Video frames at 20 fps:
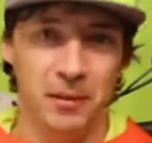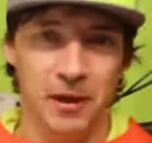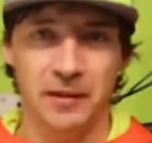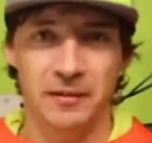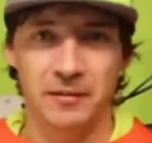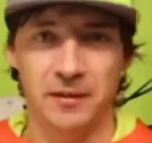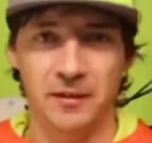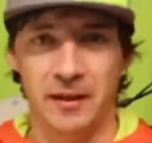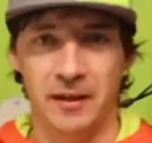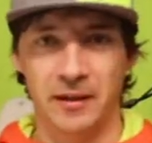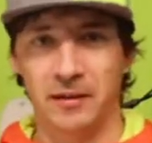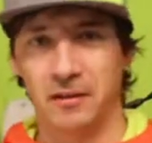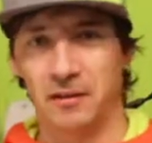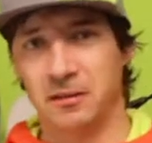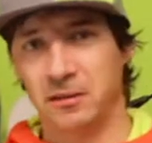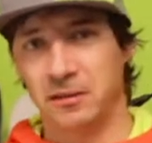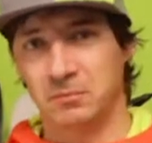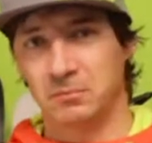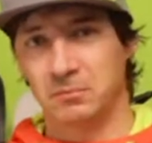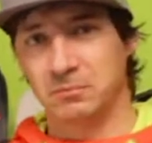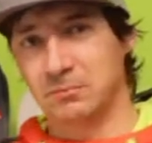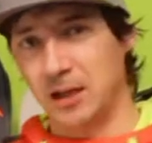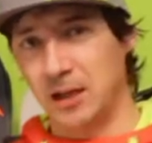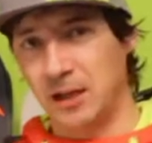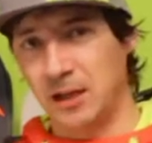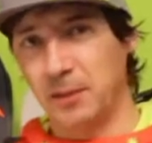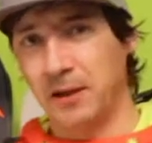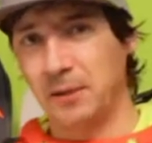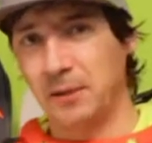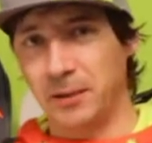
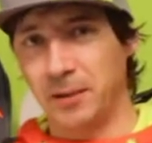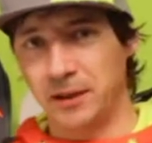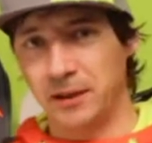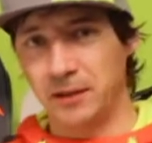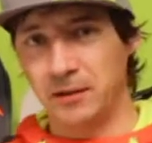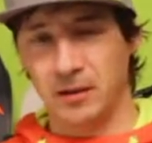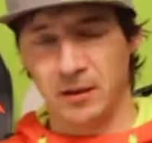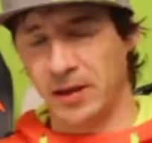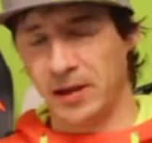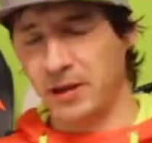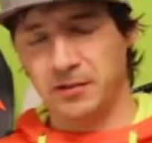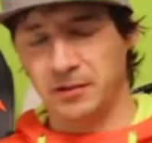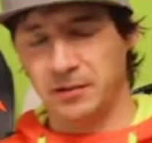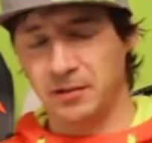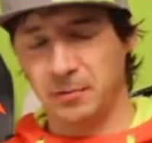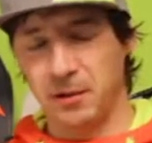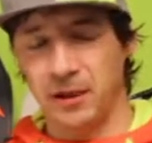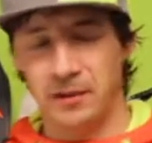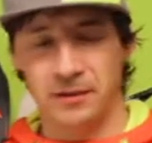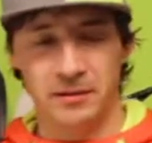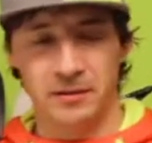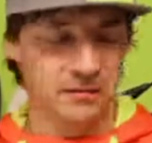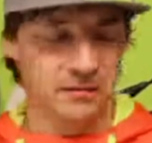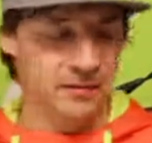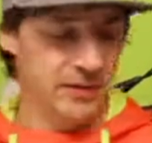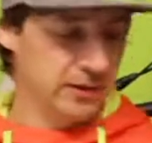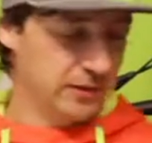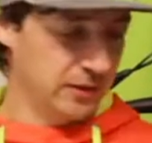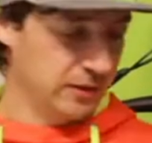bindings,